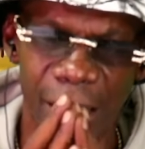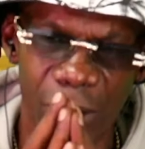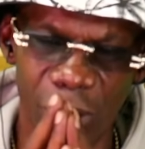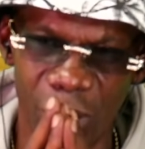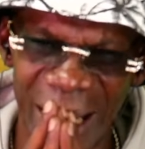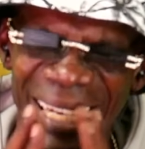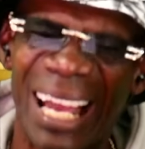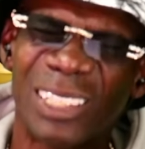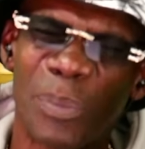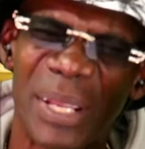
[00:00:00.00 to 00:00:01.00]
You know, I
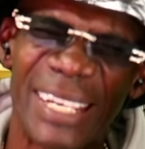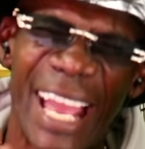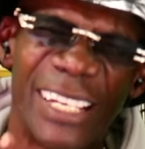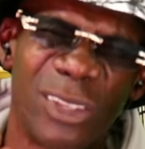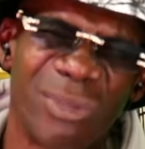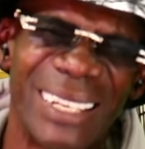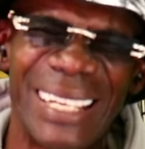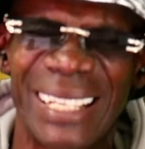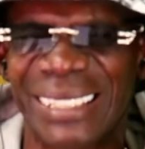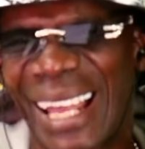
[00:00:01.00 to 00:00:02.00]
locked up in 93,
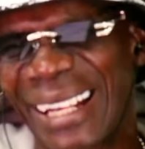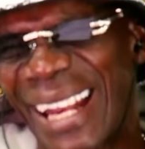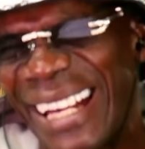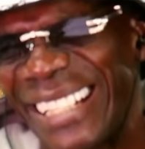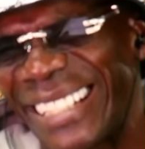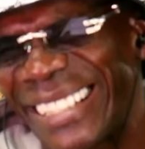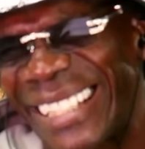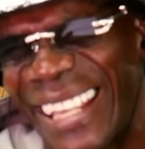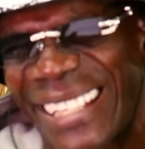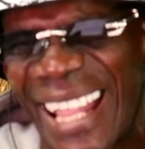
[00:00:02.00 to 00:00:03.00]
this like
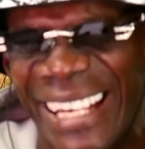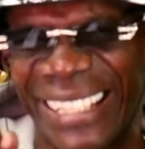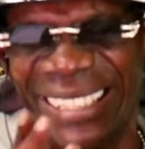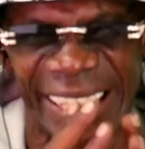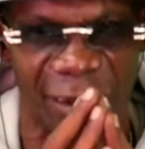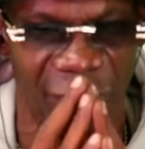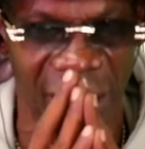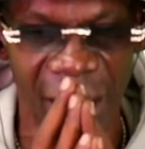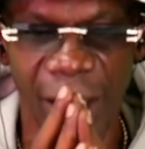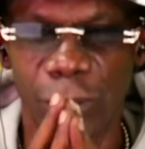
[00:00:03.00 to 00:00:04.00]
96, 97.
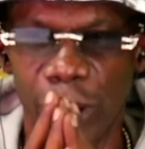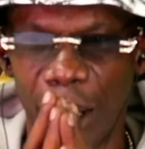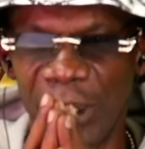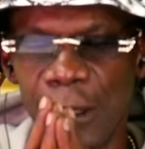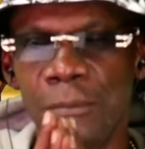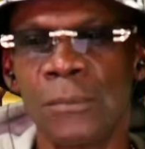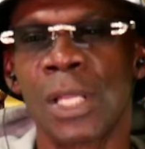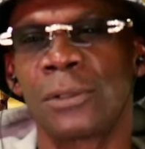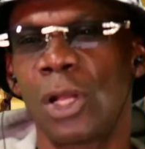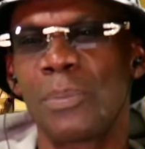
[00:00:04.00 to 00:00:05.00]
You know what I mean?
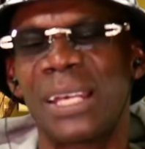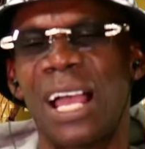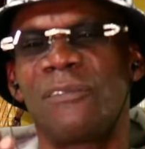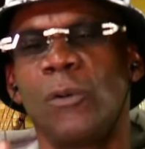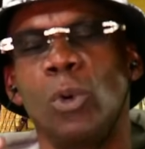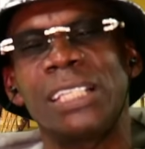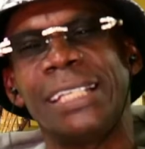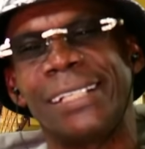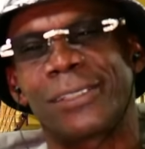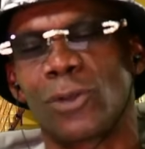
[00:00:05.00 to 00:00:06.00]
It's only been out four
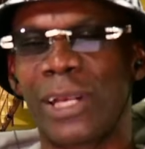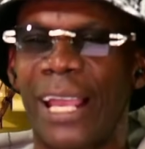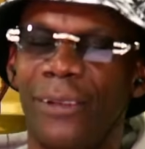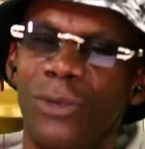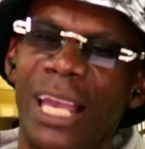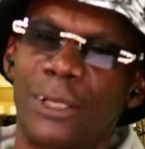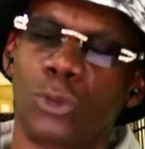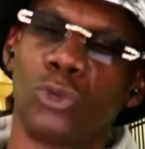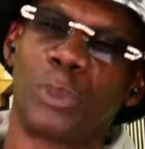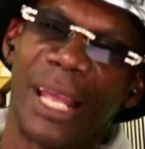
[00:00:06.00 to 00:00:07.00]
years. So now you got
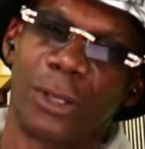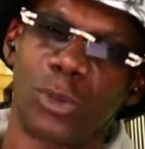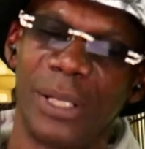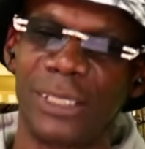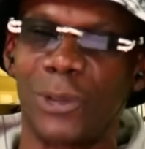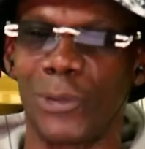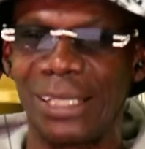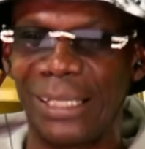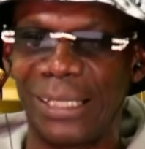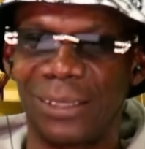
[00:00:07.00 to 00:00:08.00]
dudes been out 20, 30
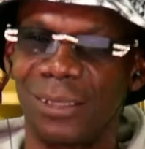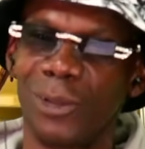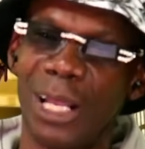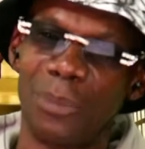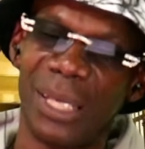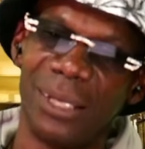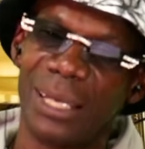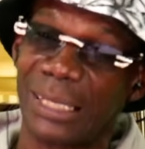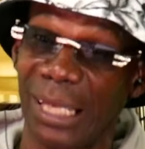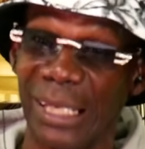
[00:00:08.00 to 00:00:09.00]
years. You know what I mean?
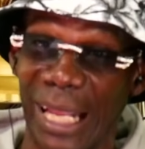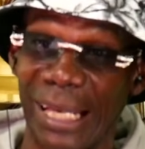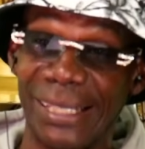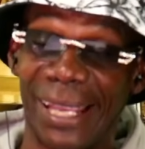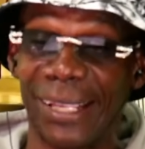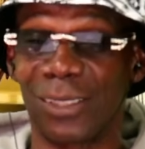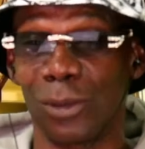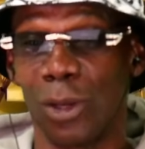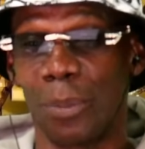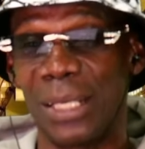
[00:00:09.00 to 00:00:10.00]
That's in ADX.
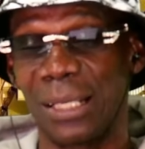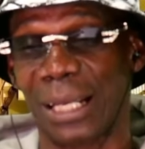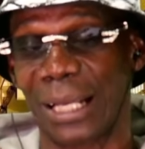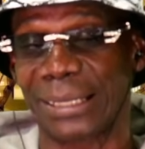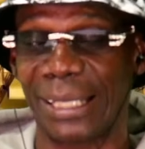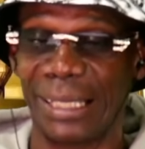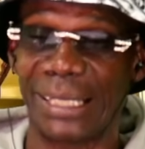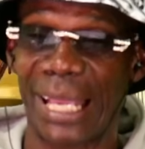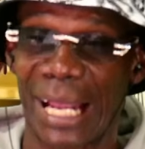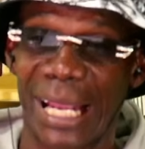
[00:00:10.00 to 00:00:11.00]
You know what I mean? Because like I said, the
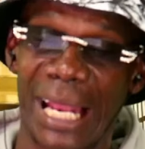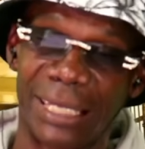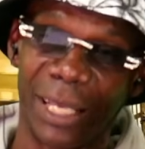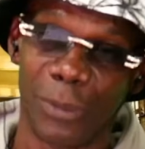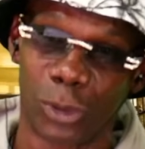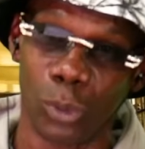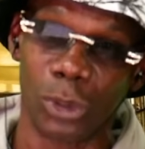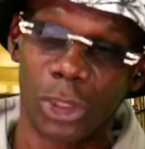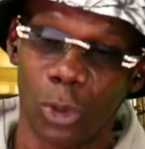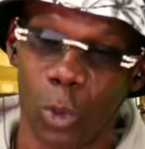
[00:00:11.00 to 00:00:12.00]
day I got there, Mutulu
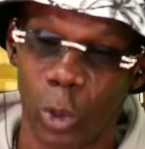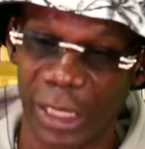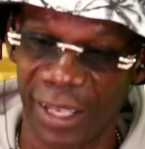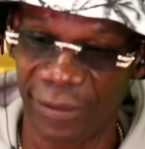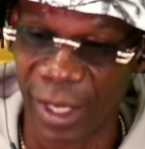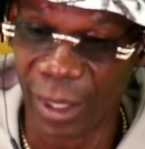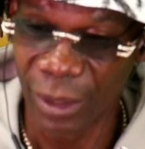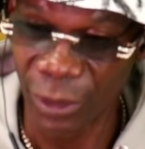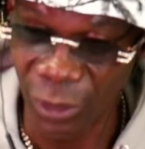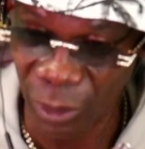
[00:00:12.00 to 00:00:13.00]
Shakur left.
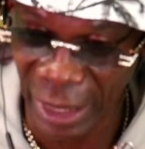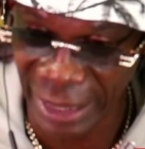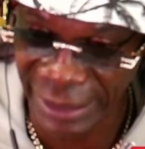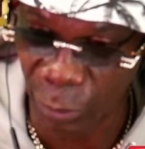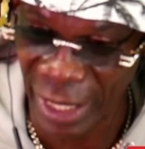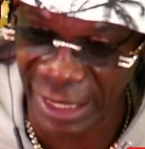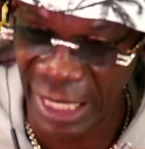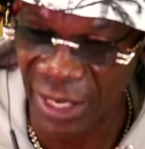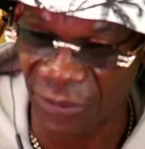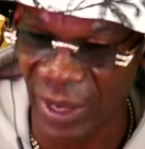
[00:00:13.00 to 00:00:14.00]
You know, like I said, we had
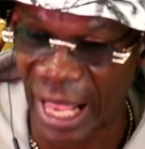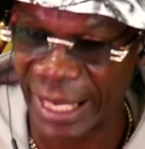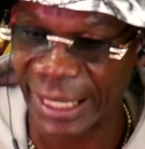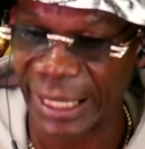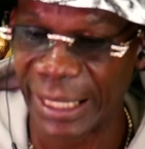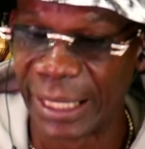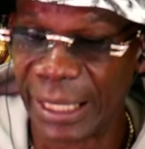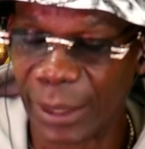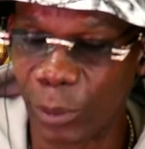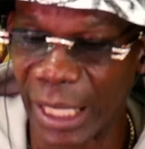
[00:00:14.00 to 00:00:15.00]
Dave Fly there.
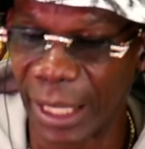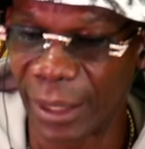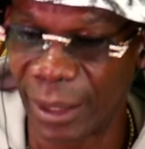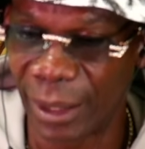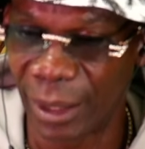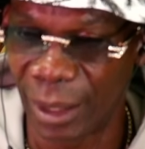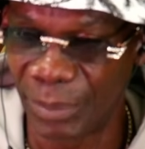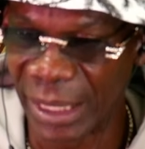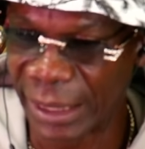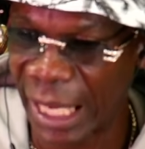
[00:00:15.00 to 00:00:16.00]
We had, uh, uh I
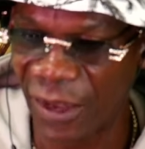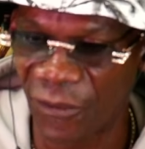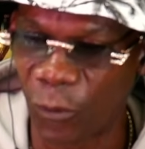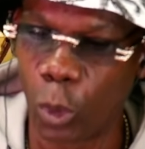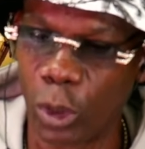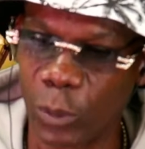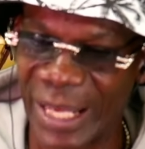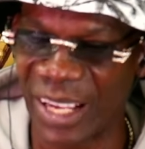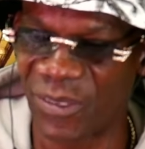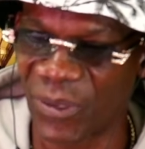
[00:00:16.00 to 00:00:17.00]
mean, Dave Ford. We
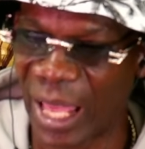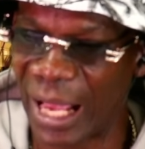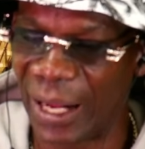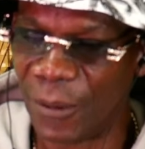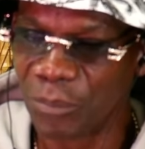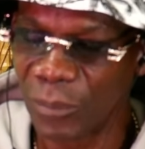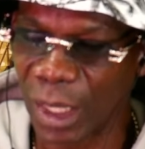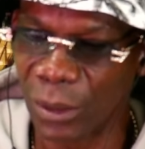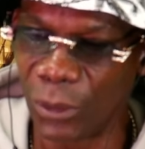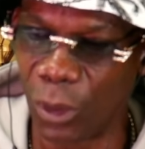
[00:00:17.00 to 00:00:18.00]
had Fly.
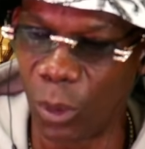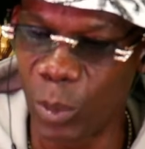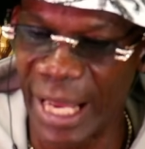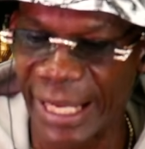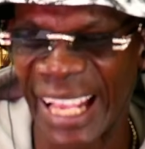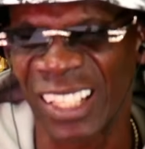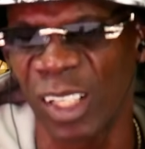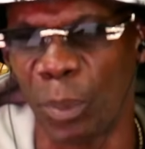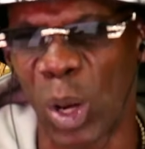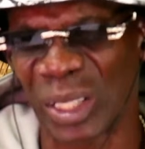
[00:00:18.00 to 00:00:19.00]
You know, we had
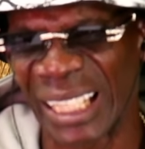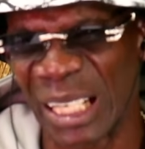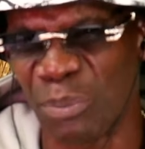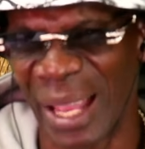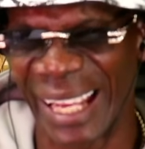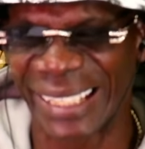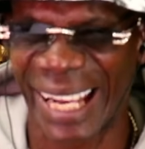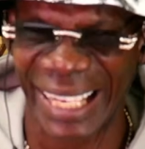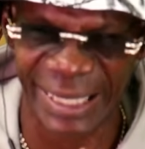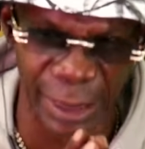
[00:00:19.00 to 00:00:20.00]
Escobar's hitman
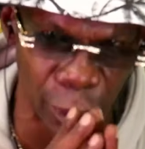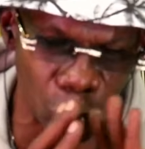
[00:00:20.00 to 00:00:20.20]
Tyson.